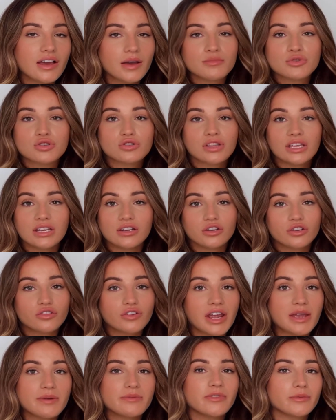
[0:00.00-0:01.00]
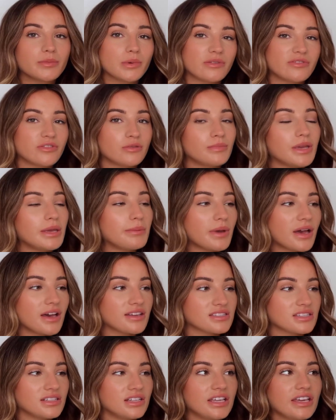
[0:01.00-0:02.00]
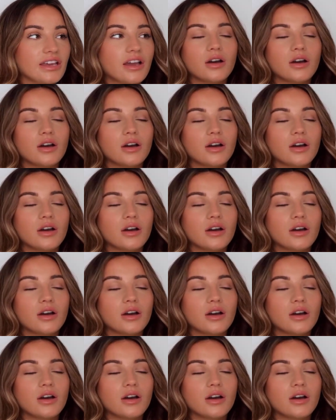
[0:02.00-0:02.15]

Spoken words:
I'm sure they look great, but for me personally,